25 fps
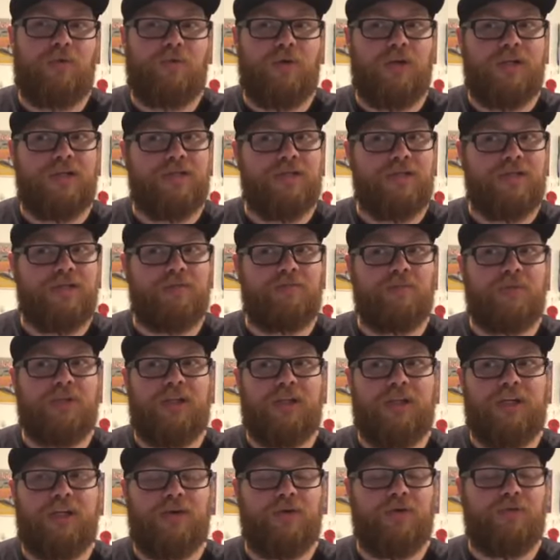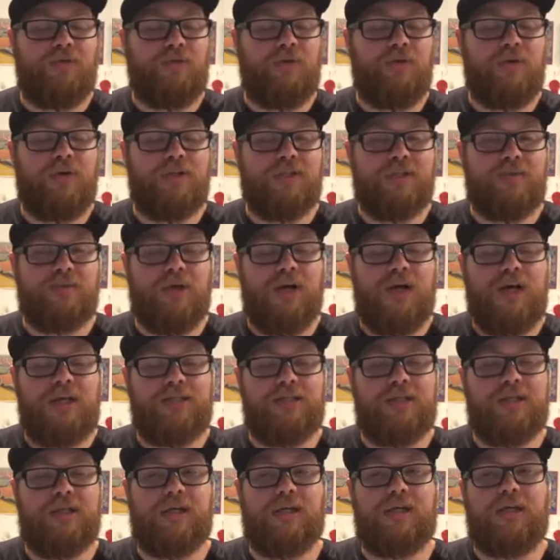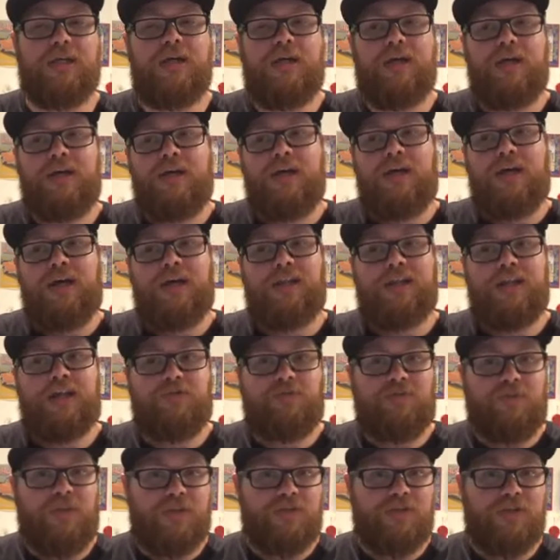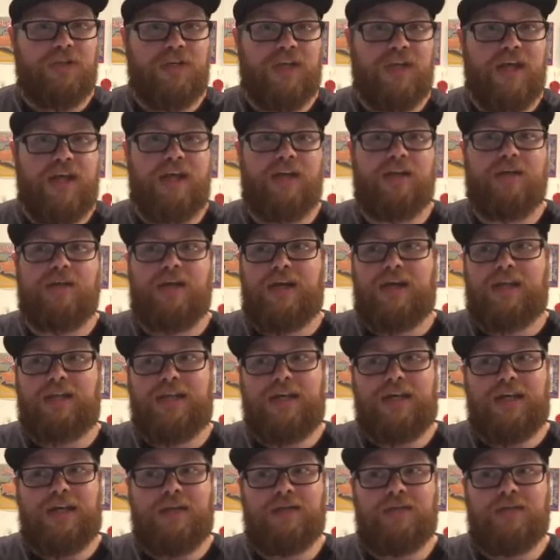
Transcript: run some cleaner through it, some caustic, and then flush it again, and then